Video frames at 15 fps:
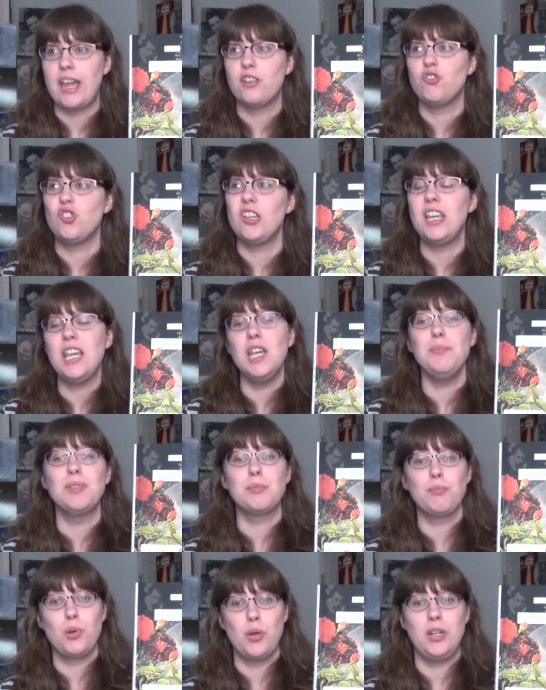and she
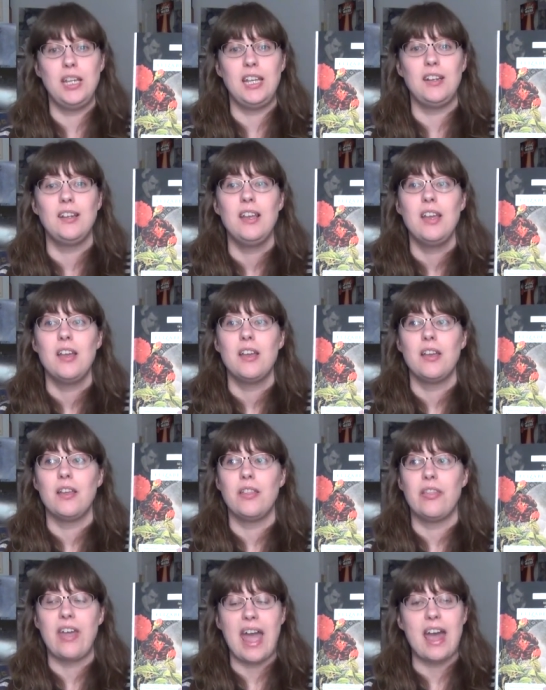keeps putting
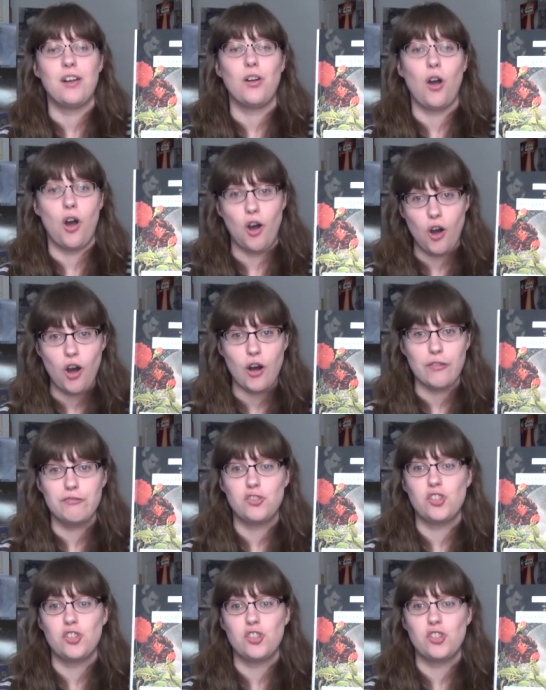that off.